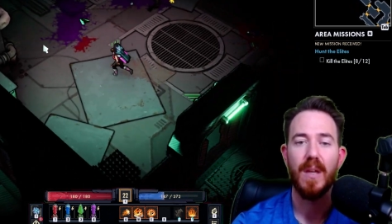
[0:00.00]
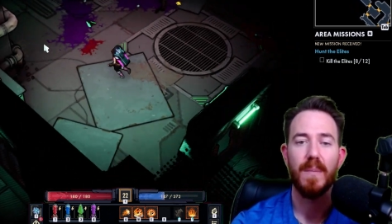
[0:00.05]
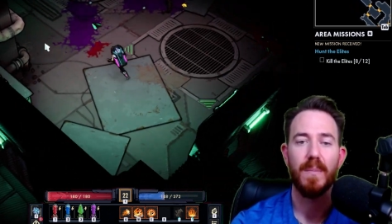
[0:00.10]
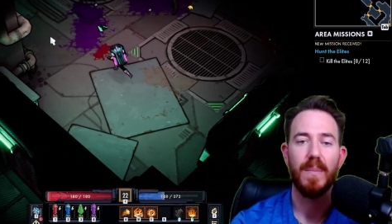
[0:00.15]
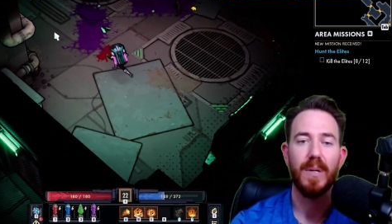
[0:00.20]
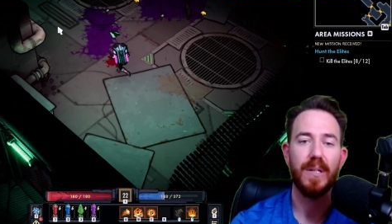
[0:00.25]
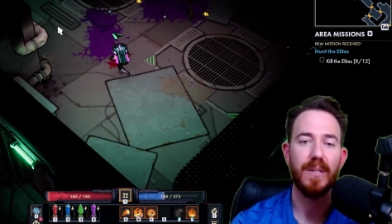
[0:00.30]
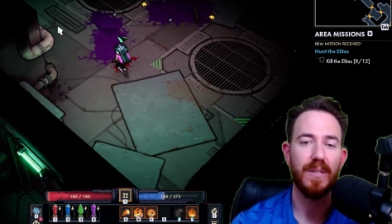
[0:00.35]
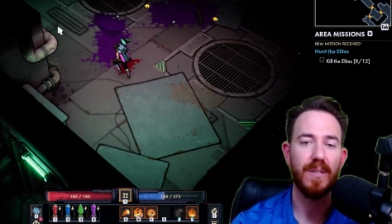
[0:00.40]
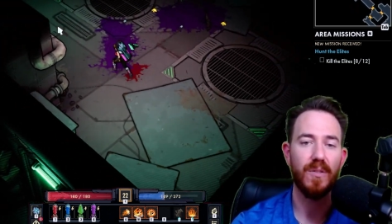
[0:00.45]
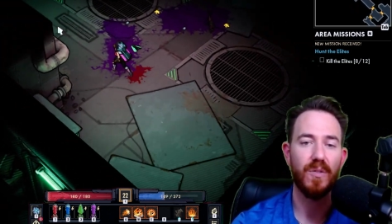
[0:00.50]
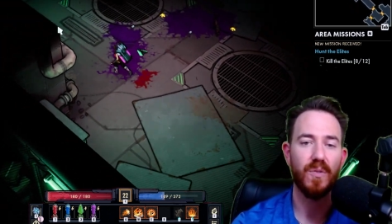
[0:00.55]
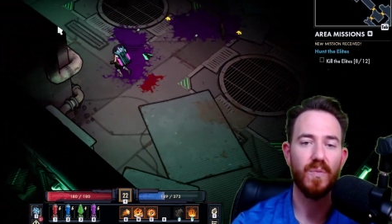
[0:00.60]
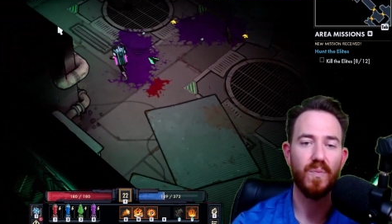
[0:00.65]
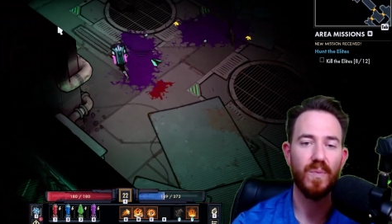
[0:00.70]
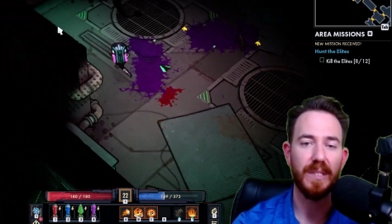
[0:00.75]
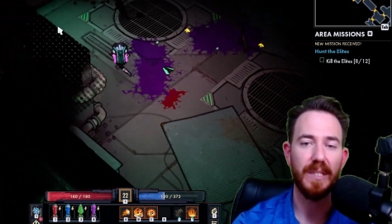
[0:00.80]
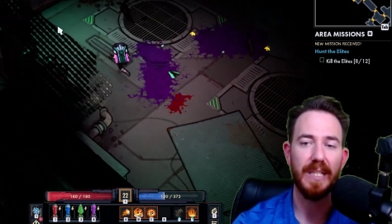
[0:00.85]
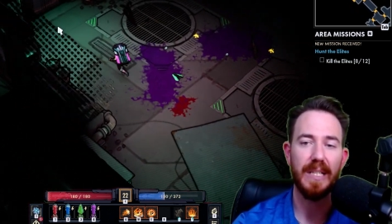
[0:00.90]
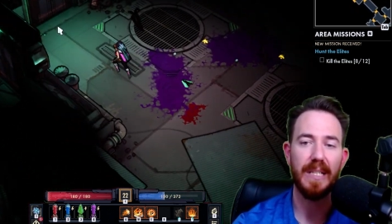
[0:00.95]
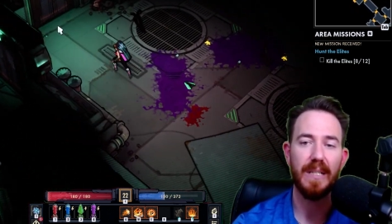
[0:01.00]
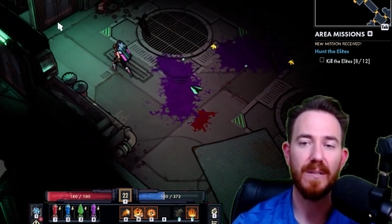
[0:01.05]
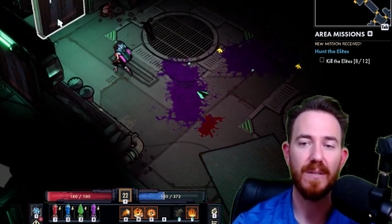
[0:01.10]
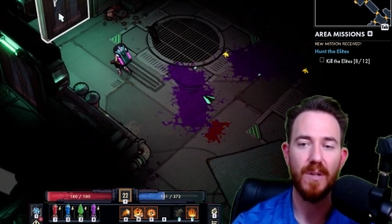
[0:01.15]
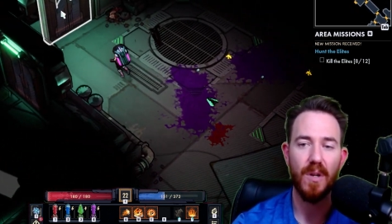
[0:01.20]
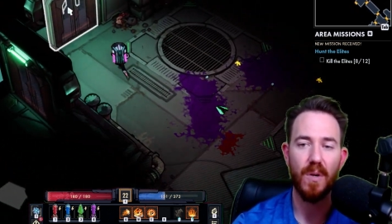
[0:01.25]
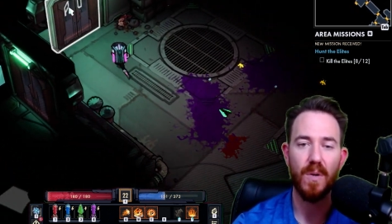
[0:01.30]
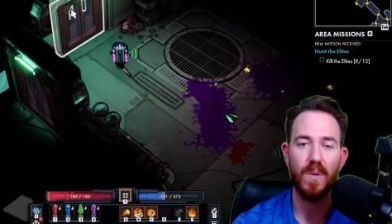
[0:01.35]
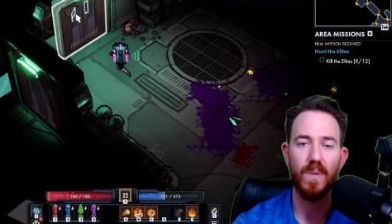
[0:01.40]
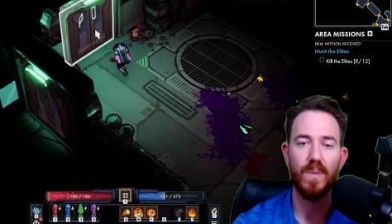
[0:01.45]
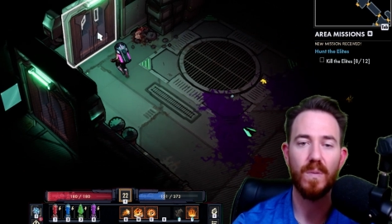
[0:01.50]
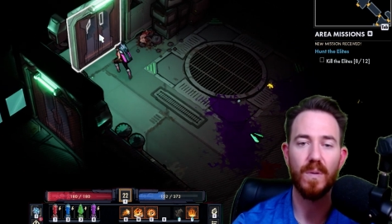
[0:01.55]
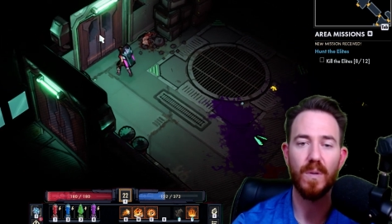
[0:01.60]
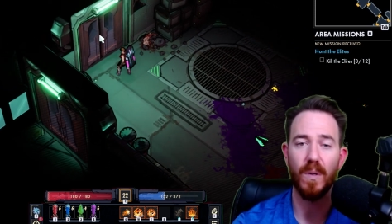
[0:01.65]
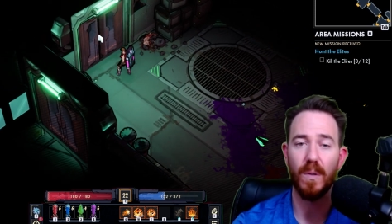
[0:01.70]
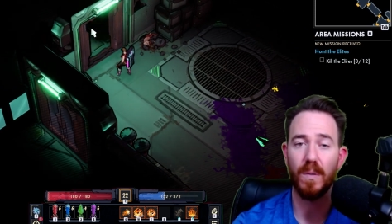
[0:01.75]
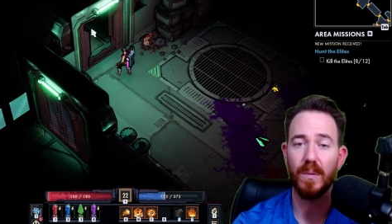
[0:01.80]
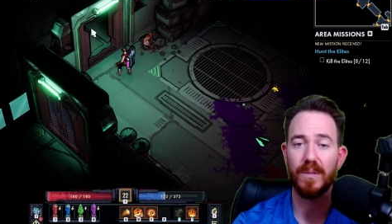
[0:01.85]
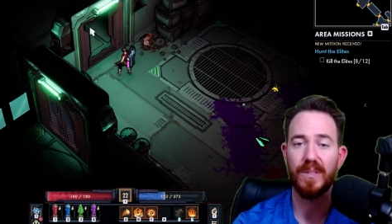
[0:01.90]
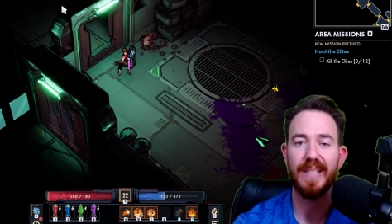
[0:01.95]
Because there's really no
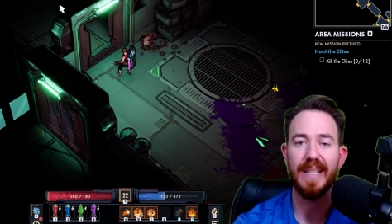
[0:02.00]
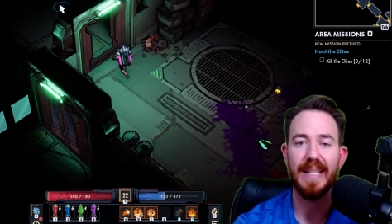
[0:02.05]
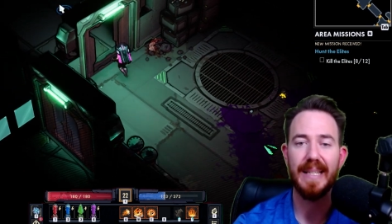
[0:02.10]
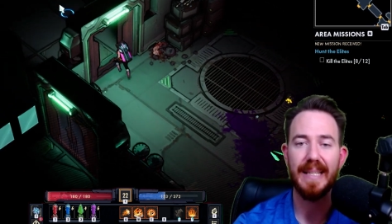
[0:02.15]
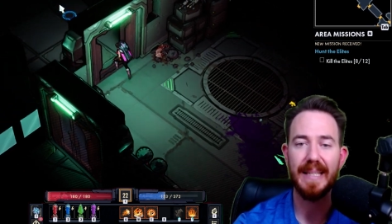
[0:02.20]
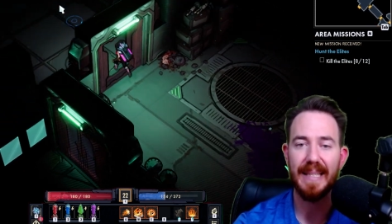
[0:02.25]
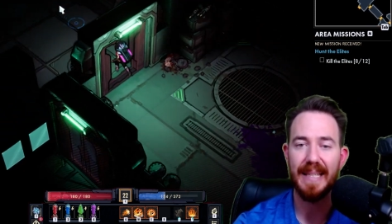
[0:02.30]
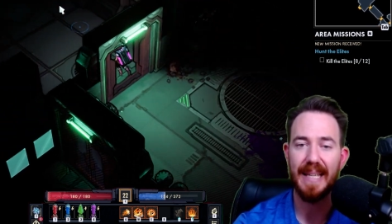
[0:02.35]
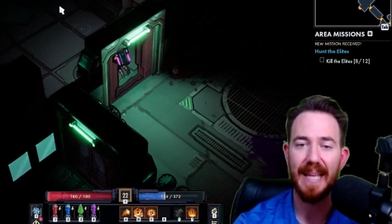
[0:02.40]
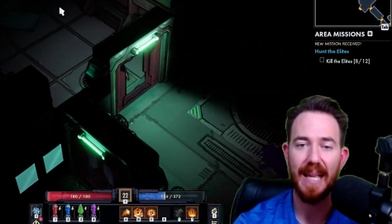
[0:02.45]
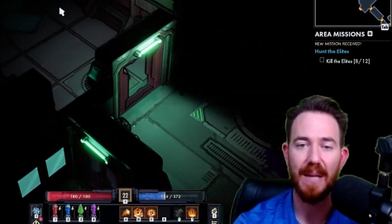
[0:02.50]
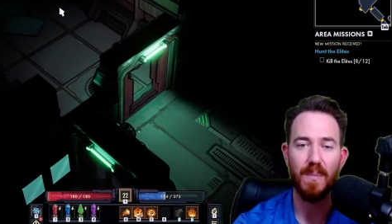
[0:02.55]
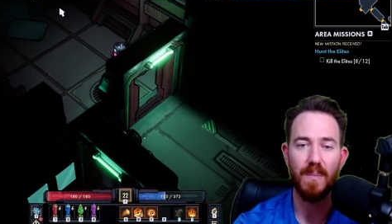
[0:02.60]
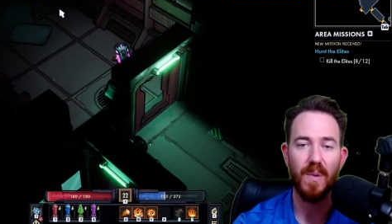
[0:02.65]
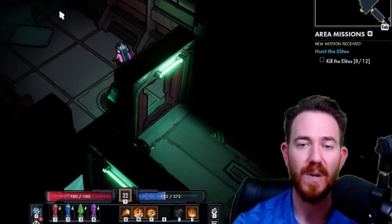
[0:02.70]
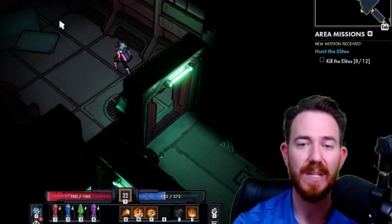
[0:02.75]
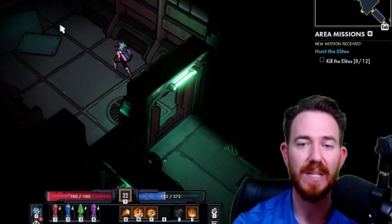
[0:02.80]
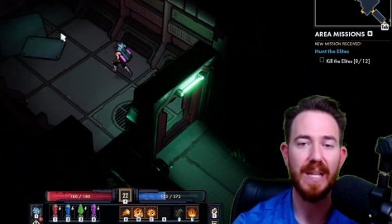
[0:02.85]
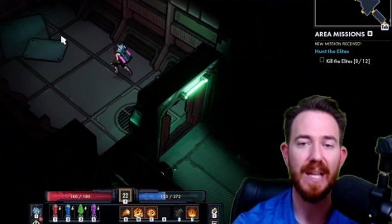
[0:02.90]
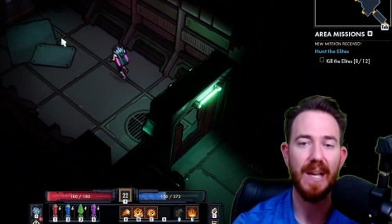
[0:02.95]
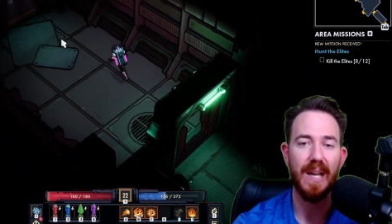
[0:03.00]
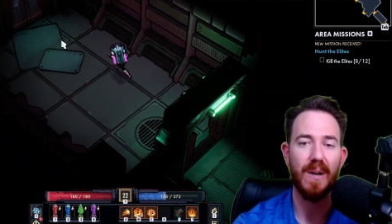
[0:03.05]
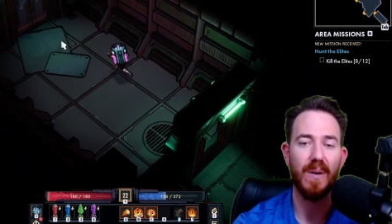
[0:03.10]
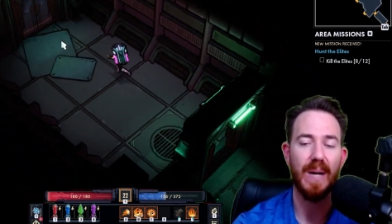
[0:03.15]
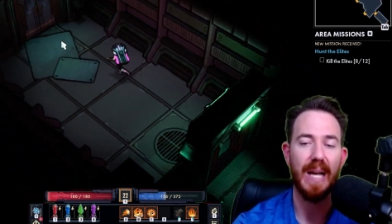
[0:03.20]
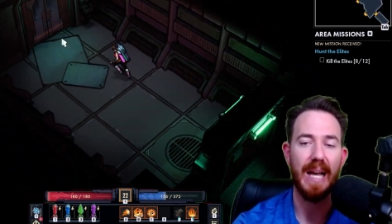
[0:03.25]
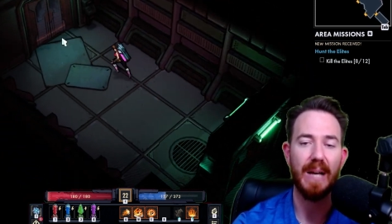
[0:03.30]
gold sink in the game right now